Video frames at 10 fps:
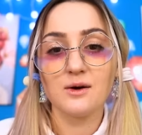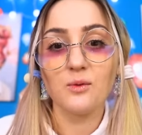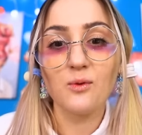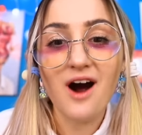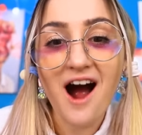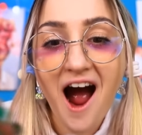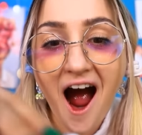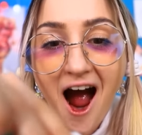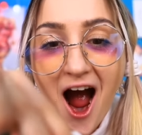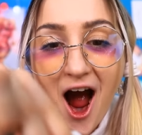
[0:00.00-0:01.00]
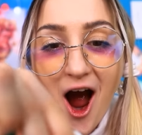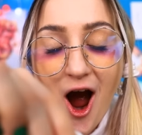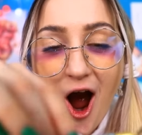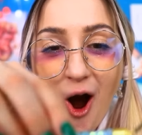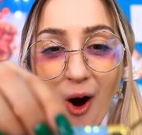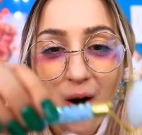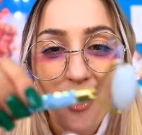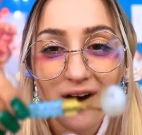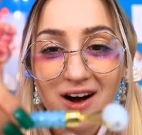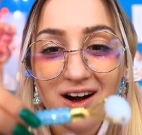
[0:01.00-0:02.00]
What I need is a nice facial
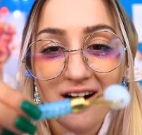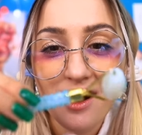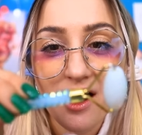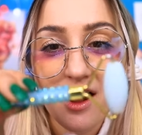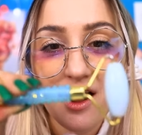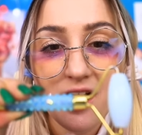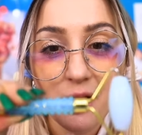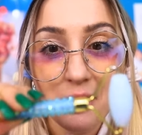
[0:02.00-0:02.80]
massage, girls.